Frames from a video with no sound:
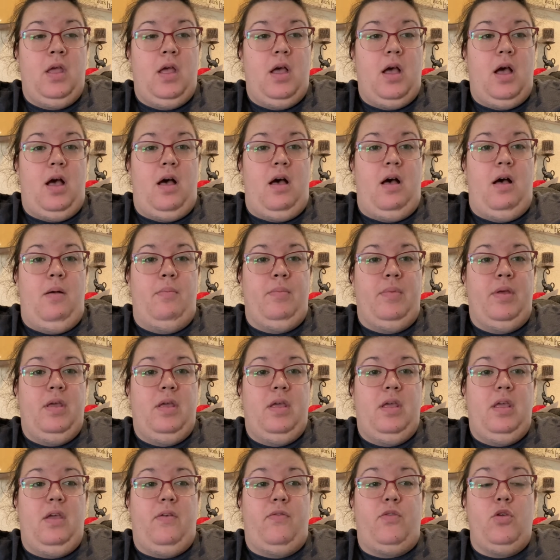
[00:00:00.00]

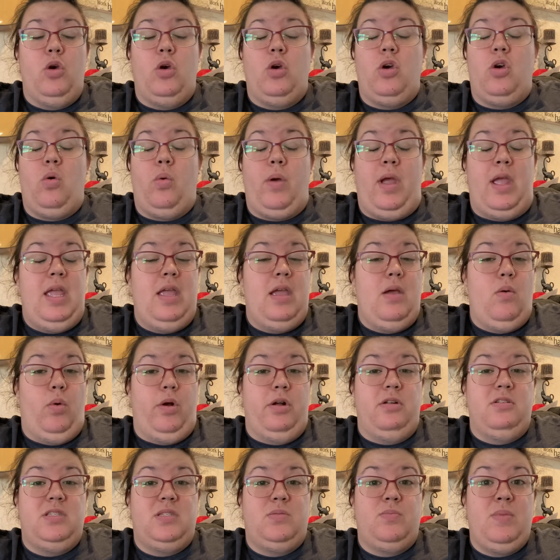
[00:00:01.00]
If you're a great
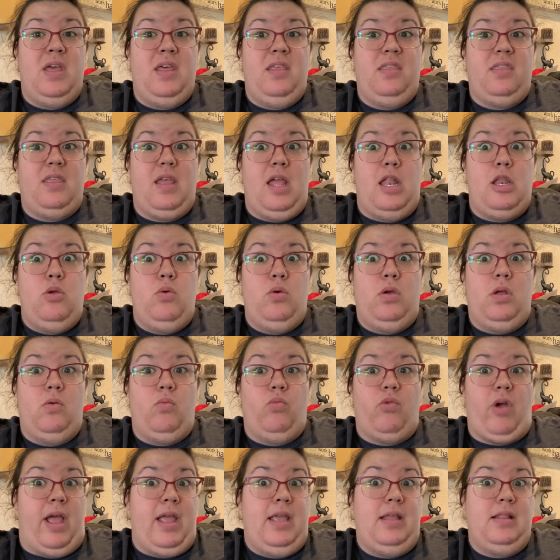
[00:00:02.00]
wordsmith and you
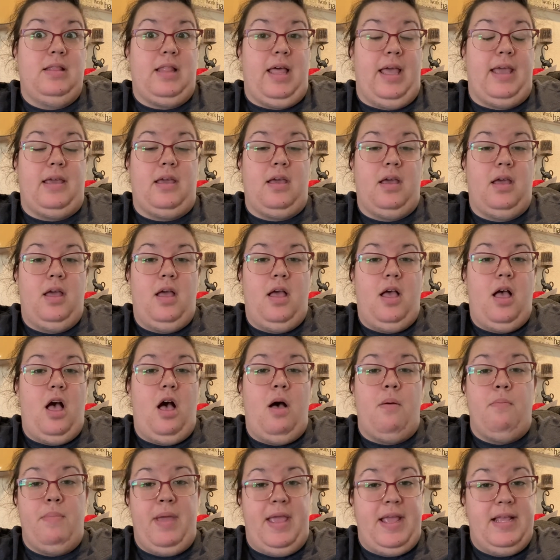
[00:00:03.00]
can write like
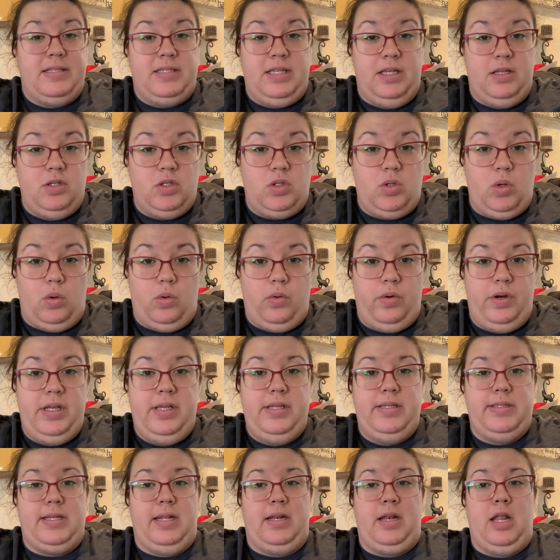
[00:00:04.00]
amazing
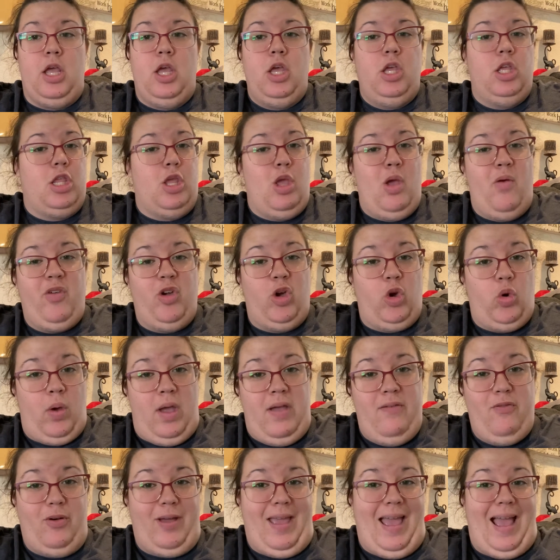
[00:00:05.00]
stories and you have a
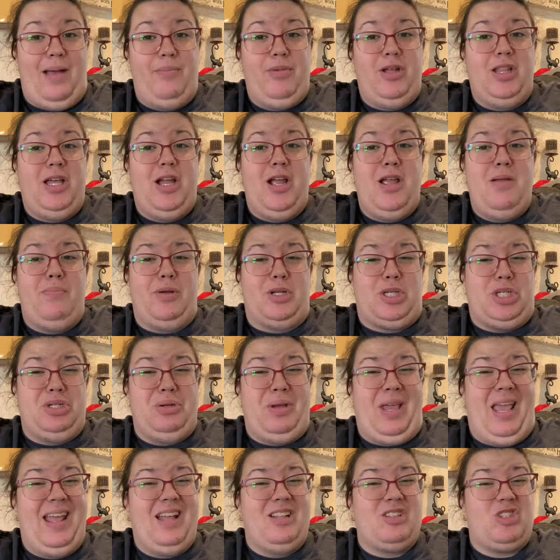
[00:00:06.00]
great vocabulary, but
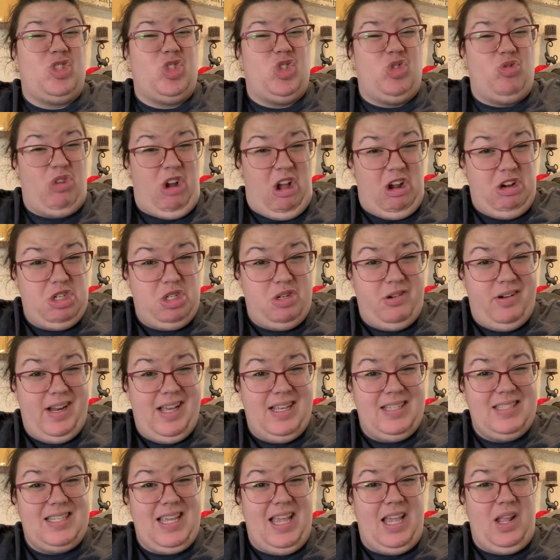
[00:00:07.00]
you can't structure an
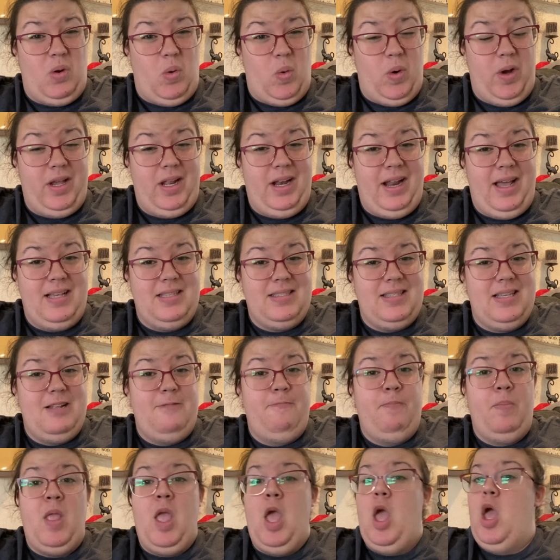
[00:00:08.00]
essay and organize
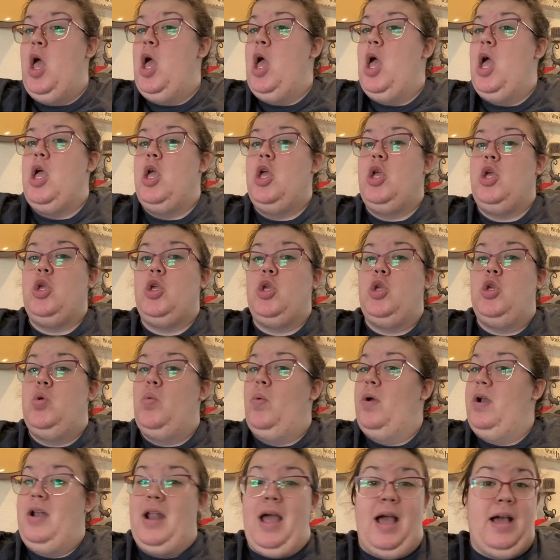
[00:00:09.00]
it,
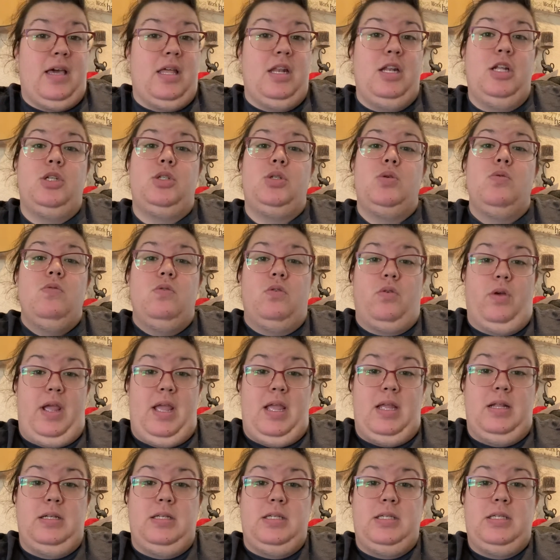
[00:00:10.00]
you are not going to do
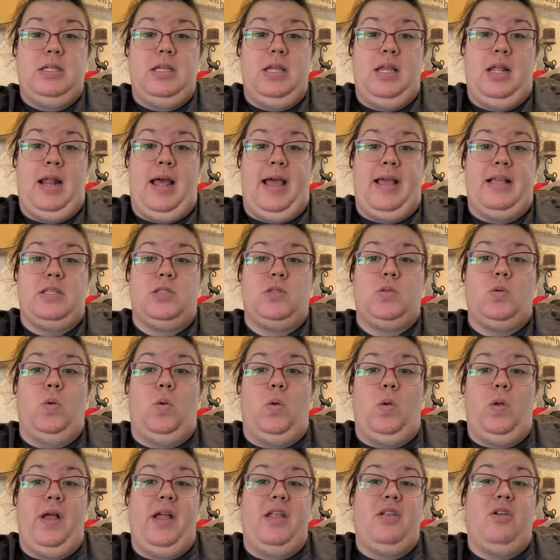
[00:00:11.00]
great in high
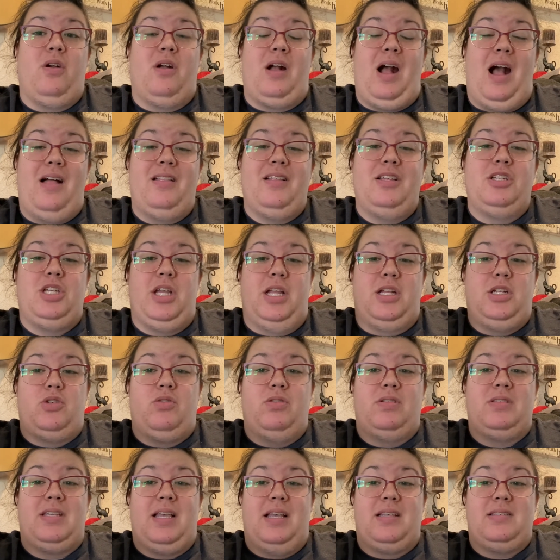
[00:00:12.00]
school, and your college
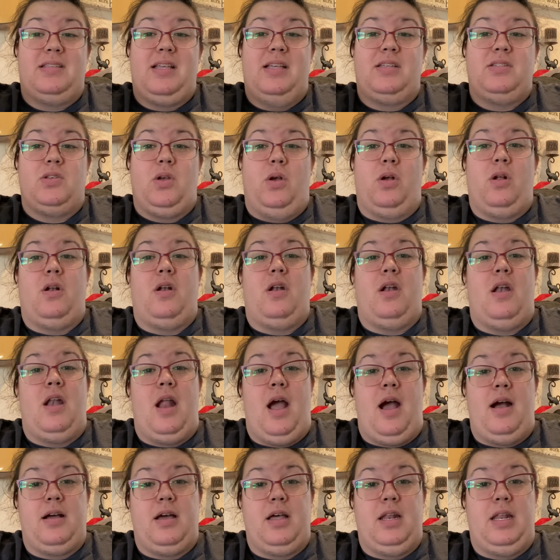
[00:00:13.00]
entrance essays are
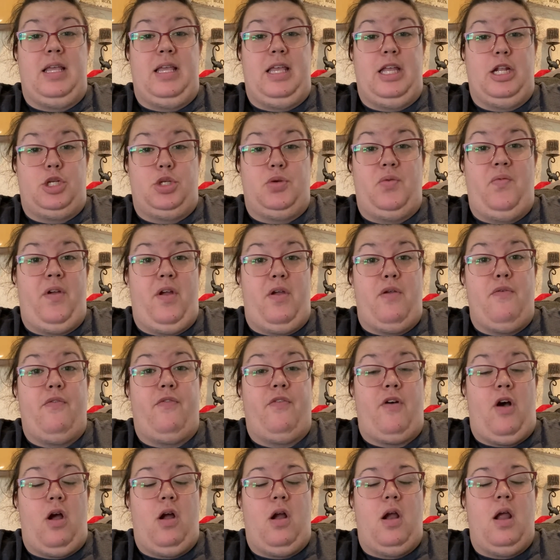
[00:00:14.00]
not going to get you very
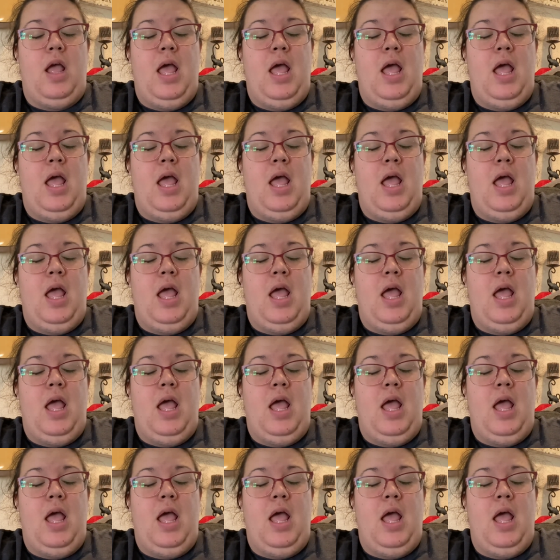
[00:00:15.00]
far.